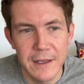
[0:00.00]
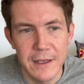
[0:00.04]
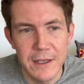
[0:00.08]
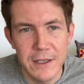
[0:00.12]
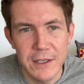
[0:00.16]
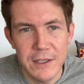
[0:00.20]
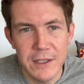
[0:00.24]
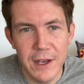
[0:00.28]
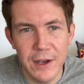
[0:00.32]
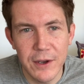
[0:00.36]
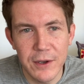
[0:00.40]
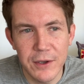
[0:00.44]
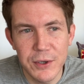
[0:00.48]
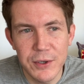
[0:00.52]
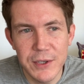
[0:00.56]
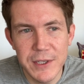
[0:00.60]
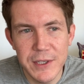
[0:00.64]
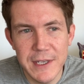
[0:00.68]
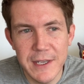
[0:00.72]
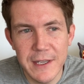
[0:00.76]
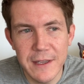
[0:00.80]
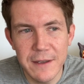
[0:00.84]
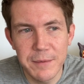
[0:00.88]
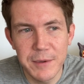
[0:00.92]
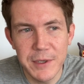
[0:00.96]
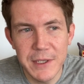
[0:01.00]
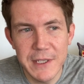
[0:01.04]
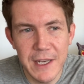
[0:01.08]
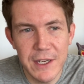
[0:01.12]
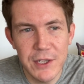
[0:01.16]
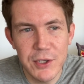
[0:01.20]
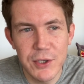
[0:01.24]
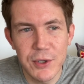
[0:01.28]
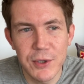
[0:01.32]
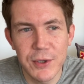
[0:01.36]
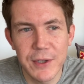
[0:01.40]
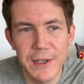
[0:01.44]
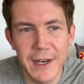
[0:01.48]
So you see the
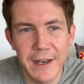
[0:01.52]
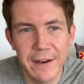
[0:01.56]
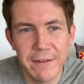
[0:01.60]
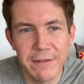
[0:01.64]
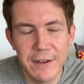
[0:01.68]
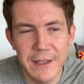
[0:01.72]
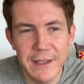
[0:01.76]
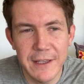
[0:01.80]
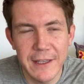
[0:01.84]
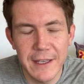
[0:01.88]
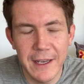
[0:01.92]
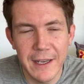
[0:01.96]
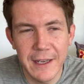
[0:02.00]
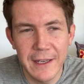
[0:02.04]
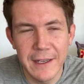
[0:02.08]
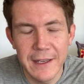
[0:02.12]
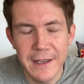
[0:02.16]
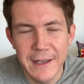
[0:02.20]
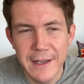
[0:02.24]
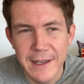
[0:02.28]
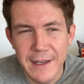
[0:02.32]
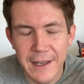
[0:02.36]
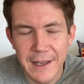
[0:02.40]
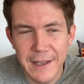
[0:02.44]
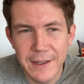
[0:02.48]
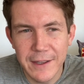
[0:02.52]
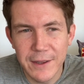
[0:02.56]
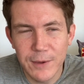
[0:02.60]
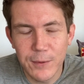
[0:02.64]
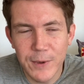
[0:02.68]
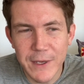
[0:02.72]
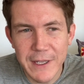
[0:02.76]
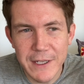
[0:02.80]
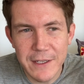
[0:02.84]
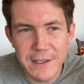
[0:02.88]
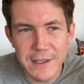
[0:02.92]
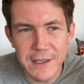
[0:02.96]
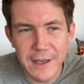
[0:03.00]
potential in everything, and the
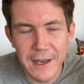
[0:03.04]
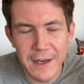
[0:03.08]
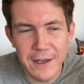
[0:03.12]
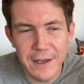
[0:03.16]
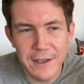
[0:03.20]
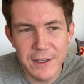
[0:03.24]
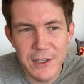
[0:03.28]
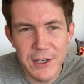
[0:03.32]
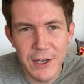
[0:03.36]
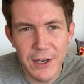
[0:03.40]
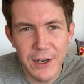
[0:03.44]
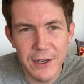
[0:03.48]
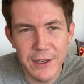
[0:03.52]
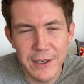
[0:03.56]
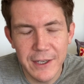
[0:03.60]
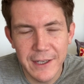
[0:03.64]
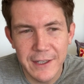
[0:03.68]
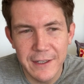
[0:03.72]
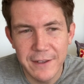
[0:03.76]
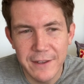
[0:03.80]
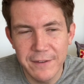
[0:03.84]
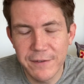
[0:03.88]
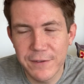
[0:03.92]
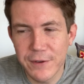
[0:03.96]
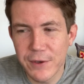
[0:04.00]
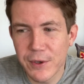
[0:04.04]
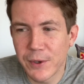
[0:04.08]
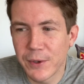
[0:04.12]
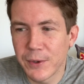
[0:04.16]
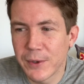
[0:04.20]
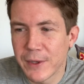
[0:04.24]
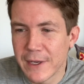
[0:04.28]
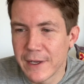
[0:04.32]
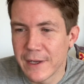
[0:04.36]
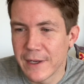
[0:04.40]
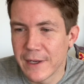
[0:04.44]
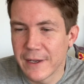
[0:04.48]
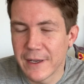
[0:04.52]
wheels are kind of turning. And if you
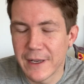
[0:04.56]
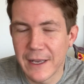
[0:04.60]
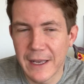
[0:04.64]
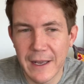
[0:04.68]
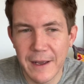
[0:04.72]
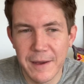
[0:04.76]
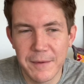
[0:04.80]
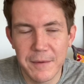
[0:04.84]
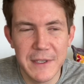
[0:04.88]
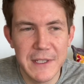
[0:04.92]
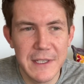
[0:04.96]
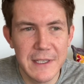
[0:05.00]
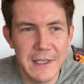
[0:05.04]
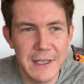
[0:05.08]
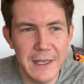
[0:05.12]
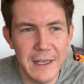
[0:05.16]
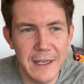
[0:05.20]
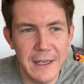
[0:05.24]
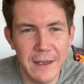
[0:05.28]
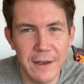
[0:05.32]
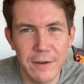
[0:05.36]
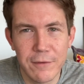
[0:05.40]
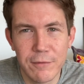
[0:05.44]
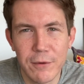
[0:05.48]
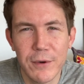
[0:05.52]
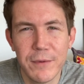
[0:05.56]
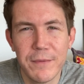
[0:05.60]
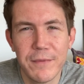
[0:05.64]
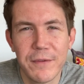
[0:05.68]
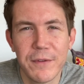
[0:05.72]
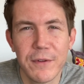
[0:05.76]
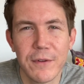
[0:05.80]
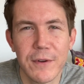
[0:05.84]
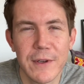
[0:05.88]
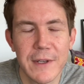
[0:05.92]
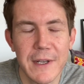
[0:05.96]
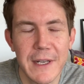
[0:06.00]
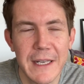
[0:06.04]
um, see a room,
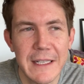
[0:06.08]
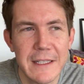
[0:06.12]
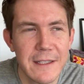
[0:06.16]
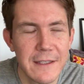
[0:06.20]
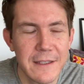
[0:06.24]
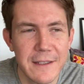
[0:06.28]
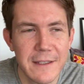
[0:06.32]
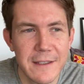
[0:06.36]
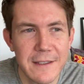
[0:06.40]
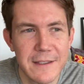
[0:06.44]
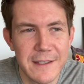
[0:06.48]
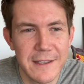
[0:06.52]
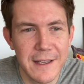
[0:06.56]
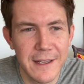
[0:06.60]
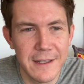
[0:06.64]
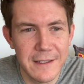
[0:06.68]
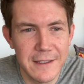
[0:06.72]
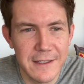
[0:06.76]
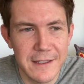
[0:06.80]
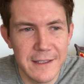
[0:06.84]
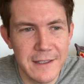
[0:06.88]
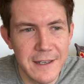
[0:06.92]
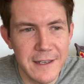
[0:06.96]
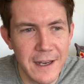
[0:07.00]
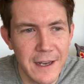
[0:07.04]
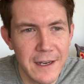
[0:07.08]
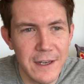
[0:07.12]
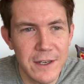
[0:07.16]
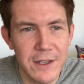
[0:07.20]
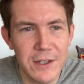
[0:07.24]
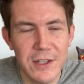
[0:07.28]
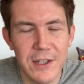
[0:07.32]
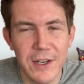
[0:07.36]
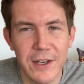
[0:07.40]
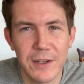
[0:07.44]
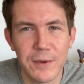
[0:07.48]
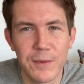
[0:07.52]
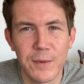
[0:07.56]
for instance, that's designed a
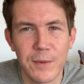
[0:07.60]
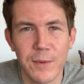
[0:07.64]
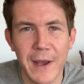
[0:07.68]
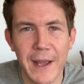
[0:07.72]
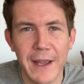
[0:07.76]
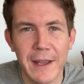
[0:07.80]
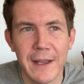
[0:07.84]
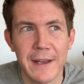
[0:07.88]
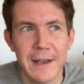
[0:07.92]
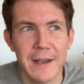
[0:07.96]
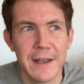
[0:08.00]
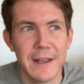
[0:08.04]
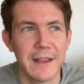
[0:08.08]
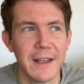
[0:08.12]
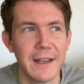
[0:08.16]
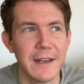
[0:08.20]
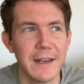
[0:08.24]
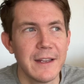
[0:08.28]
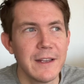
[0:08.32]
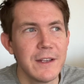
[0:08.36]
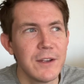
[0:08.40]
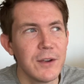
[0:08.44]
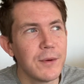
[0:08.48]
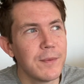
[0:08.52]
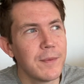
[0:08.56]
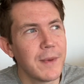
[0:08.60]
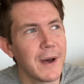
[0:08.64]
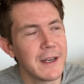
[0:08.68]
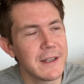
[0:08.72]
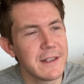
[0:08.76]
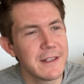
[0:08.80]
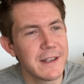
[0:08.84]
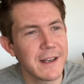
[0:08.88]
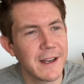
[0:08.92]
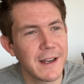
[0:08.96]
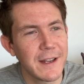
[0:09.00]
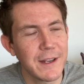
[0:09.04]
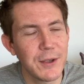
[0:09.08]
certain way, then in your
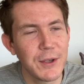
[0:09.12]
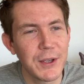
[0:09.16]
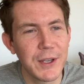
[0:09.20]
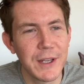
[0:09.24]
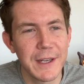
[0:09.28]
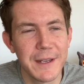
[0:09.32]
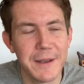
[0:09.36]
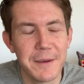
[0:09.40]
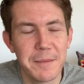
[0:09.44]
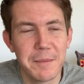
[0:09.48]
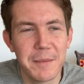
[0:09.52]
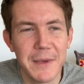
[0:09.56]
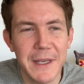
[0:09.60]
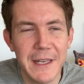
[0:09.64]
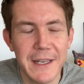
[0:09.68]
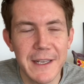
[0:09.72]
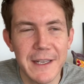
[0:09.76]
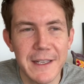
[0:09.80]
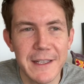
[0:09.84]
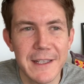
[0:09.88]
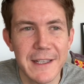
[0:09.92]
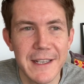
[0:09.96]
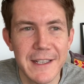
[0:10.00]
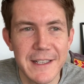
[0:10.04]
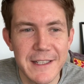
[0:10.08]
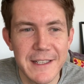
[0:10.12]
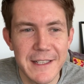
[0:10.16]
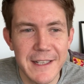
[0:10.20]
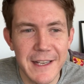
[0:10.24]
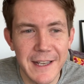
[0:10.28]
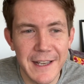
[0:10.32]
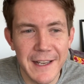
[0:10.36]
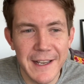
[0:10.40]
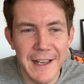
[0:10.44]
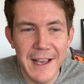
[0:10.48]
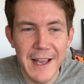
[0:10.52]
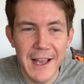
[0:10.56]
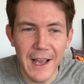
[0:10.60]
mind's eye you can immediately
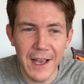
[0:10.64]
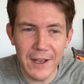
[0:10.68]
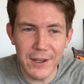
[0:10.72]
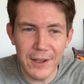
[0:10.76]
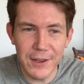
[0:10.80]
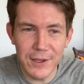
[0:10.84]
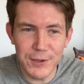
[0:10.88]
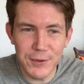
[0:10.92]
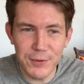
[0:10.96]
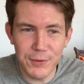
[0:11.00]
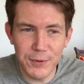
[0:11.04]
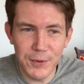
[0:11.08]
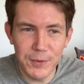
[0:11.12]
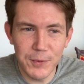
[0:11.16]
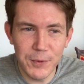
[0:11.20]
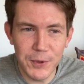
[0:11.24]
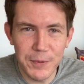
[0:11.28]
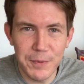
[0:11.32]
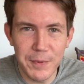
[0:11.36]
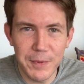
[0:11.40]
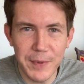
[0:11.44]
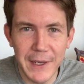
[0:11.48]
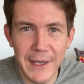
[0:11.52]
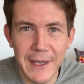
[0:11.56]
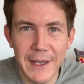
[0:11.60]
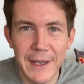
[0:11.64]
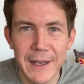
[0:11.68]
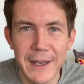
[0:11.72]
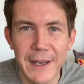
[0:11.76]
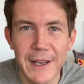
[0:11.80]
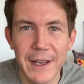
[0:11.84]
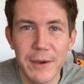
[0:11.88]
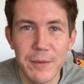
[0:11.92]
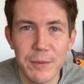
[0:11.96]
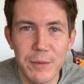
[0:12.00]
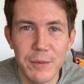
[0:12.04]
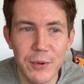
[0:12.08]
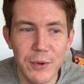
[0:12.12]
see how this room would be
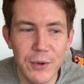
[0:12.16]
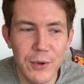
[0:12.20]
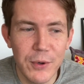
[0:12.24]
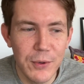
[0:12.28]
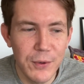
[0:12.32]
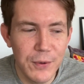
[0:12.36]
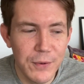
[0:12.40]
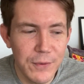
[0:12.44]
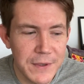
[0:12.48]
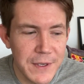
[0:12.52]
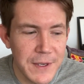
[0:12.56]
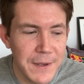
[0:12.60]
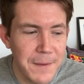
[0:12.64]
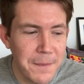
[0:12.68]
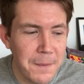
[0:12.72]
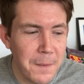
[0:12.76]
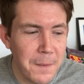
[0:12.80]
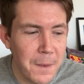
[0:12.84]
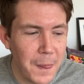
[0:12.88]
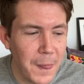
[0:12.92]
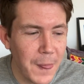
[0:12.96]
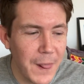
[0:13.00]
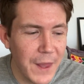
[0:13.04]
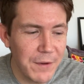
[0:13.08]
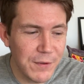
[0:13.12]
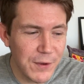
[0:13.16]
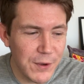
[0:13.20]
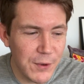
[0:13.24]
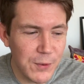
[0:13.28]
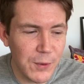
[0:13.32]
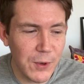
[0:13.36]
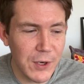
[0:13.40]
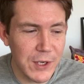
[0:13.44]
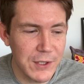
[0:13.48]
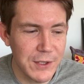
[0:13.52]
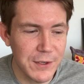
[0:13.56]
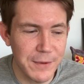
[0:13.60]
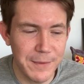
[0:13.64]
improved if you
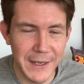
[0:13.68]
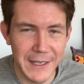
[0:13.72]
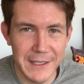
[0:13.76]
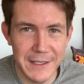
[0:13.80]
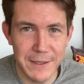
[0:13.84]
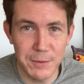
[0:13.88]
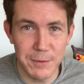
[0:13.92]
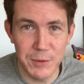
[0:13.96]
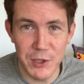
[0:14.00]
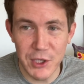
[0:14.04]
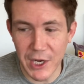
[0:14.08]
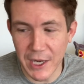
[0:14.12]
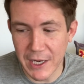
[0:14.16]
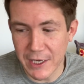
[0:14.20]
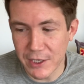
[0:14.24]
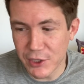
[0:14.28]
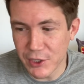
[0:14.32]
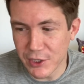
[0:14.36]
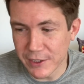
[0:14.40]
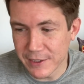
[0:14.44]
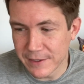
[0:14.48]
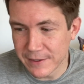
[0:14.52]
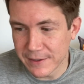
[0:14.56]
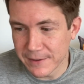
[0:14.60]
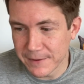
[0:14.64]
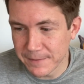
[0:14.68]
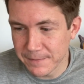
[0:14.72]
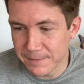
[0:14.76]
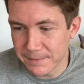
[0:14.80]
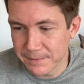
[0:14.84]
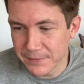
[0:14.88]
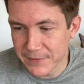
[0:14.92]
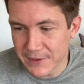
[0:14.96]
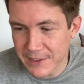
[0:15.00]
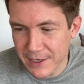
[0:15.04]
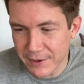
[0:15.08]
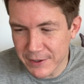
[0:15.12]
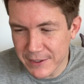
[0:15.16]
were to make some changes.
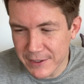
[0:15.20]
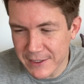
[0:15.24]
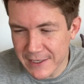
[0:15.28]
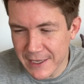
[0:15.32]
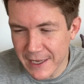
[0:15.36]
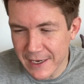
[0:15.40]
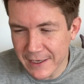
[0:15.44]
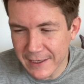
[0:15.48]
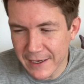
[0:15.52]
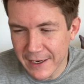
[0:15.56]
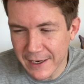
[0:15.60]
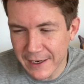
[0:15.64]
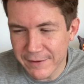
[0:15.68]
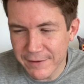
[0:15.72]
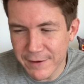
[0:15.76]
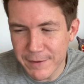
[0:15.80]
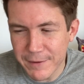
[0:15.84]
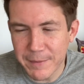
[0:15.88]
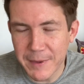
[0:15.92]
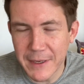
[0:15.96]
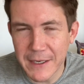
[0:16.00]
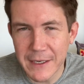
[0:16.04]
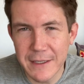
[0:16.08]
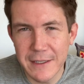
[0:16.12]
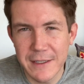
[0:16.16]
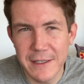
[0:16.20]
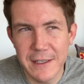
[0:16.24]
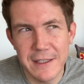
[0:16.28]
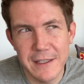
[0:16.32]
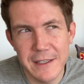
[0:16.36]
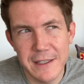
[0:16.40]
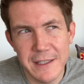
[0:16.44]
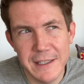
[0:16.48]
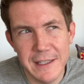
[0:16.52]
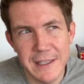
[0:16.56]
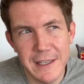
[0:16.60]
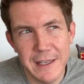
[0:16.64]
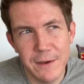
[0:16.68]
So it's that kind of ability
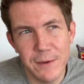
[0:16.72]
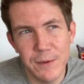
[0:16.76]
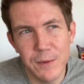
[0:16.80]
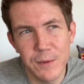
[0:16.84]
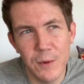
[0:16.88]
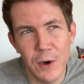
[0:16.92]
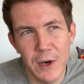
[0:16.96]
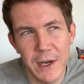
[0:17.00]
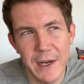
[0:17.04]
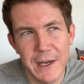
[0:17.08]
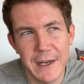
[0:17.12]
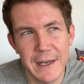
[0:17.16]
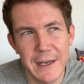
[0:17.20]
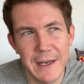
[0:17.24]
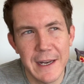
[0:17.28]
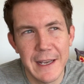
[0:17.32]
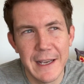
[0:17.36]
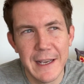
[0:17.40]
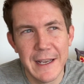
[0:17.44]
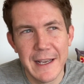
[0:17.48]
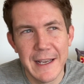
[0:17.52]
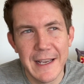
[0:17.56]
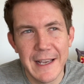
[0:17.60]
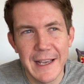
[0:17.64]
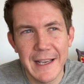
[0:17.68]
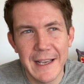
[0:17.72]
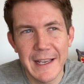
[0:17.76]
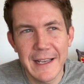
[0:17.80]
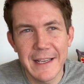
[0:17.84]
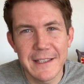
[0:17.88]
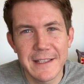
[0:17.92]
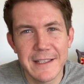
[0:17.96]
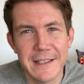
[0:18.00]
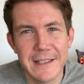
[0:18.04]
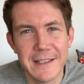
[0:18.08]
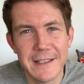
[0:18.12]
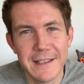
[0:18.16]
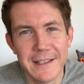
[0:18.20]
to see what
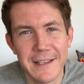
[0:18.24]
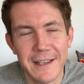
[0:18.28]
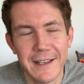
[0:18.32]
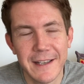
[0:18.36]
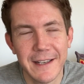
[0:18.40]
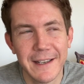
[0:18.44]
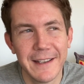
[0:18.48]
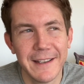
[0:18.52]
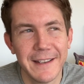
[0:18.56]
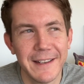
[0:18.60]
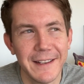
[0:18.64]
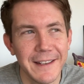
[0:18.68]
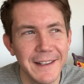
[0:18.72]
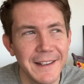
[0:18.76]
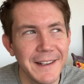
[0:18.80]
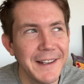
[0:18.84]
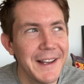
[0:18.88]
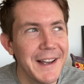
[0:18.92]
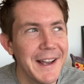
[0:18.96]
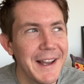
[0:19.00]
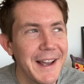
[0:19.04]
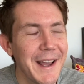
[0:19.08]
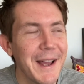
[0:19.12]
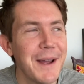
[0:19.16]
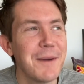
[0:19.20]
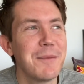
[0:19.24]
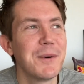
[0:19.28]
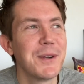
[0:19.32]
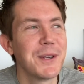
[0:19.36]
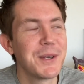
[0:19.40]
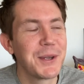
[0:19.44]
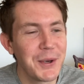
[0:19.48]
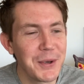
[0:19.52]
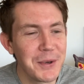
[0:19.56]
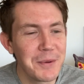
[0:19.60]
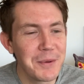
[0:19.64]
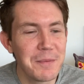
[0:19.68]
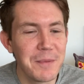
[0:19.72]
isn't and what
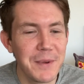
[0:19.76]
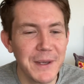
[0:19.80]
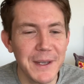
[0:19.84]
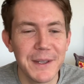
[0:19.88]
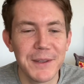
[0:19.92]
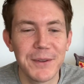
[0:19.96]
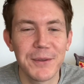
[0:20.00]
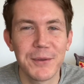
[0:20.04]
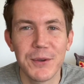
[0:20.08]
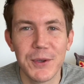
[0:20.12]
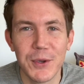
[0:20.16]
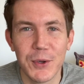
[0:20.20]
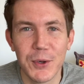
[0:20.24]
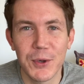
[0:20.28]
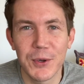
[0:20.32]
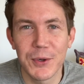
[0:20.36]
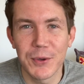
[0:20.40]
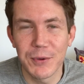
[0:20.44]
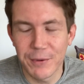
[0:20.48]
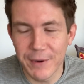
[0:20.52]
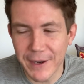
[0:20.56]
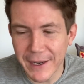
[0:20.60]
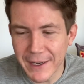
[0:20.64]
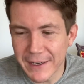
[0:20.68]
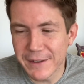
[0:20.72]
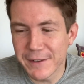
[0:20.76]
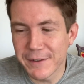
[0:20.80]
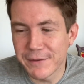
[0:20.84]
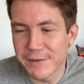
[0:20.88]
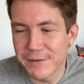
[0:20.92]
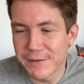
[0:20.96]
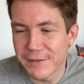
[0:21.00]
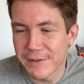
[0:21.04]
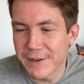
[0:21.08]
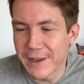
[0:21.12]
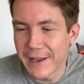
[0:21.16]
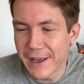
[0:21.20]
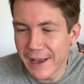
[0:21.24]
could be through your
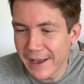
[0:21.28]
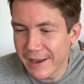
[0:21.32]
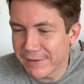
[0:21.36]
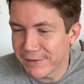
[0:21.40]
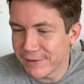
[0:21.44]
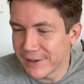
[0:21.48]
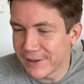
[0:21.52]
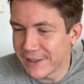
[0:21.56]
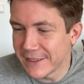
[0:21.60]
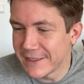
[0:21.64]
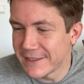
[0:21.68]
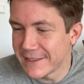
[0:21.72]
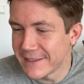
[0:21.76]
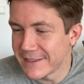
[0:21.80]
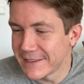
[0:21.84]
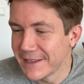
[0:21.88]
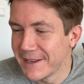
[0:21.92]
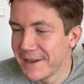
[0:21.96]
creative efforts.